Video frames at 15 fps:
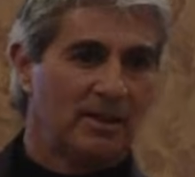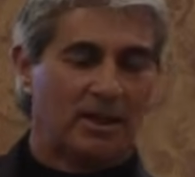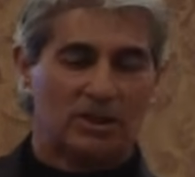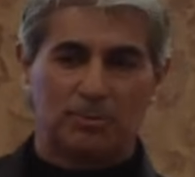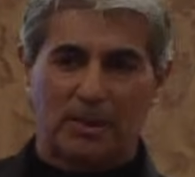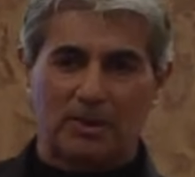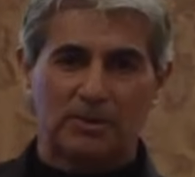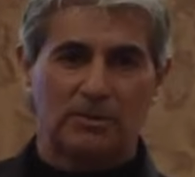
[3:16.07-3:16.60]

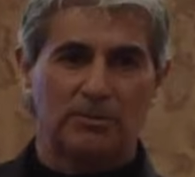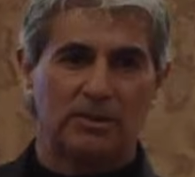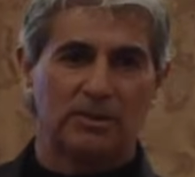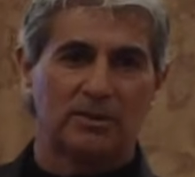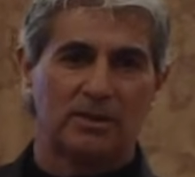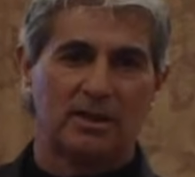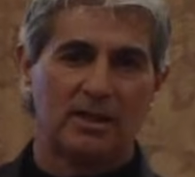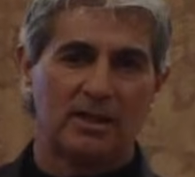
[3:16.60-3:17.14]
especially when
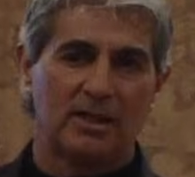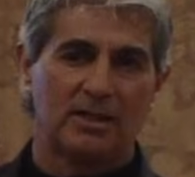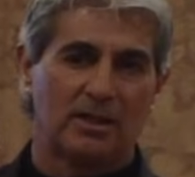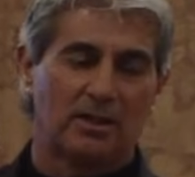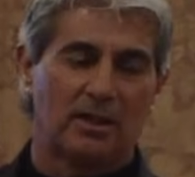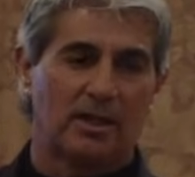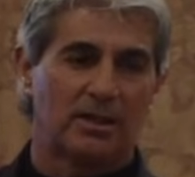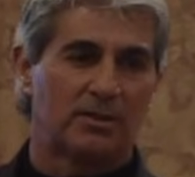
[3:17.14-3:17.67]
you're hunting a
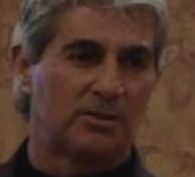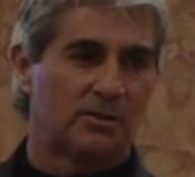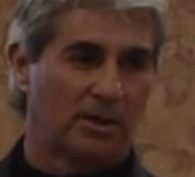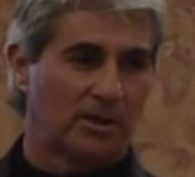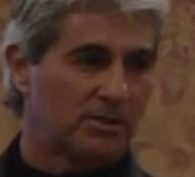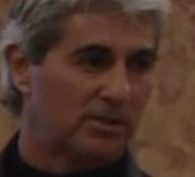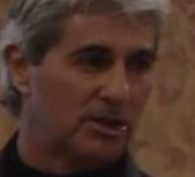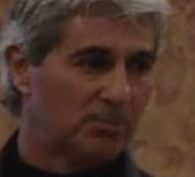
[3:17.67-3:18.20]
lot of
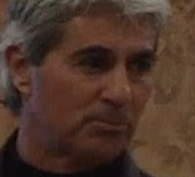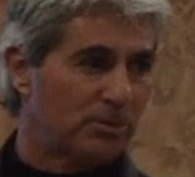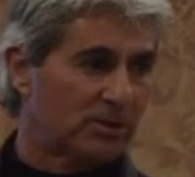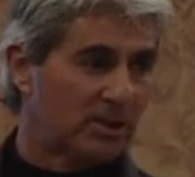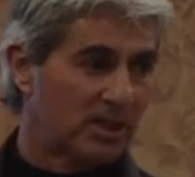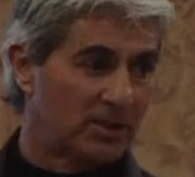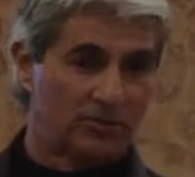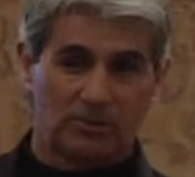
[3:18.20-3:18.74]
dark timbered
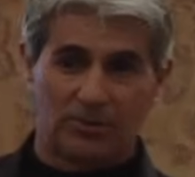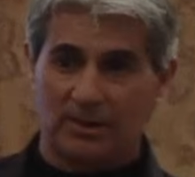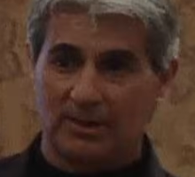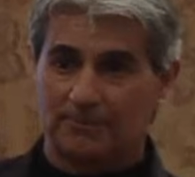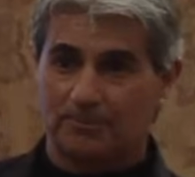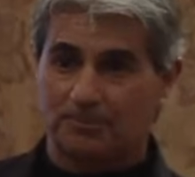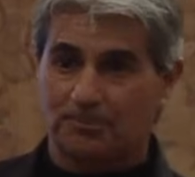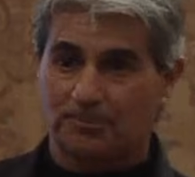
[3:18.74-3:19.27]
country.
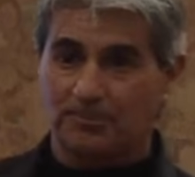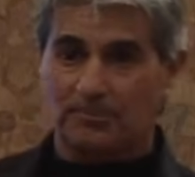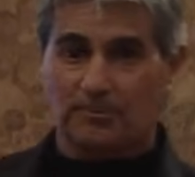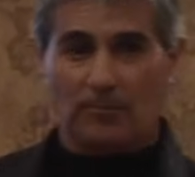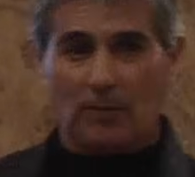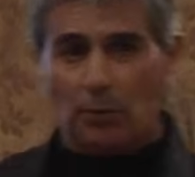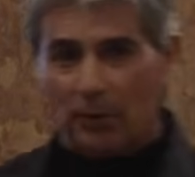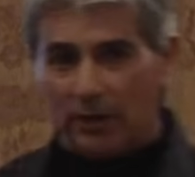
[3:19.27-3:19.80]

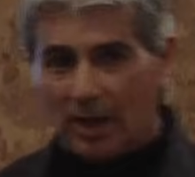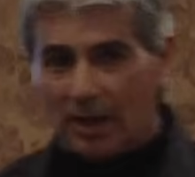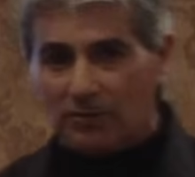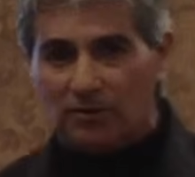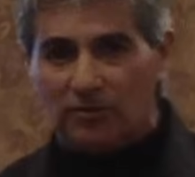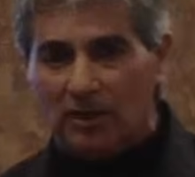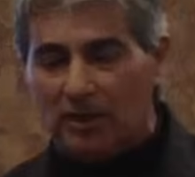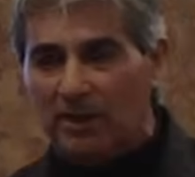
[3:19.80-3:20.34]
We're not
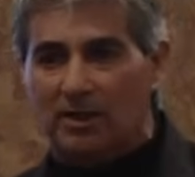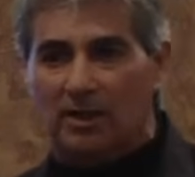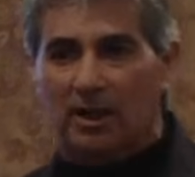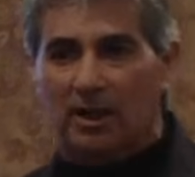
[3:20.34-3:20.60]
just hunting a